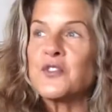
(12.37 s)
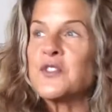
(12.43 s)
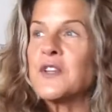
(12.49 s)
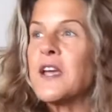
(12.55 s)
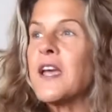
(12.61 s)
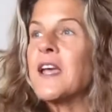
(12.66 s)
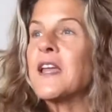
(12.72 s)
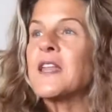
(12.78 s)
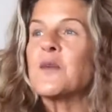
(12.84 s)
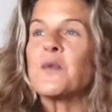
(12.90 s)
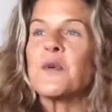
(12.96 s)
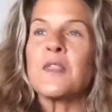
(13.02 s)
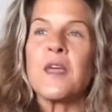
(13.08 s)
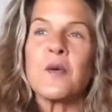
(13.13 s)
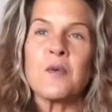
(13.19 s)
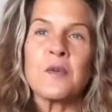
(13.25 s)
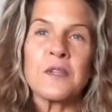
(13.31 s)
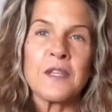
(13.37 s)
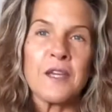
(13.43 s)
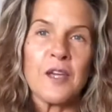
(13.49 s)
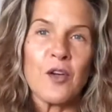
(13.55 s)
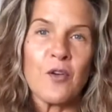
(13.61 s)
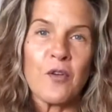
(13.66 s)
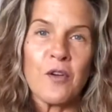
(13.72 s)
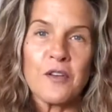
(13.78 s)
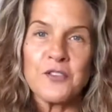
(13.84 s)
to anyone that will
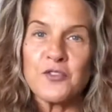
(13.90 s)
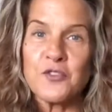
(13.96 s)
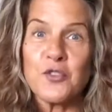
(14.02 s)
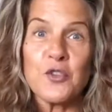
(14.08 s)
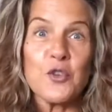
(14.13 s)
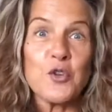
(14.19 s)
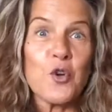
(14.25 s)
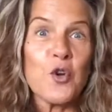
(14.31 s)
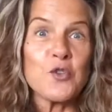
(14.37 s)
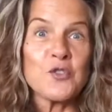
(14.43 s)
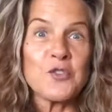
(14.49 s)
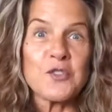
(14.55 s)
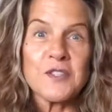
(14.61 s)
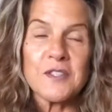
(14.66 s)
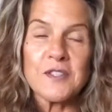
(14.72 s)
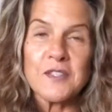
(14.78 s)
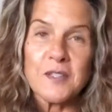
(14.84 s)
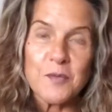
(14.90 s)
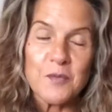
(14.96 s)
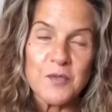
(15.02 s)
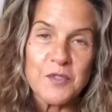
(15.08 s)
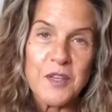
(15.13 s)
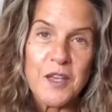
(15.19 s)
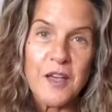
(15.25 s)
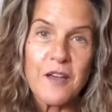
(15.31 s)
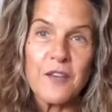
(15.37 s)
hear us, to the narcissists
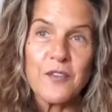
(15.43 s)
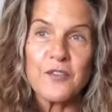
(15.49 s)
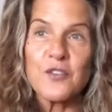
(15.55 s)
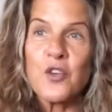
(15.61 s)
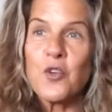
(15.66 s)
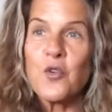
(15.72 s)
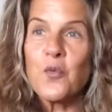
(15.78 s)
themselves.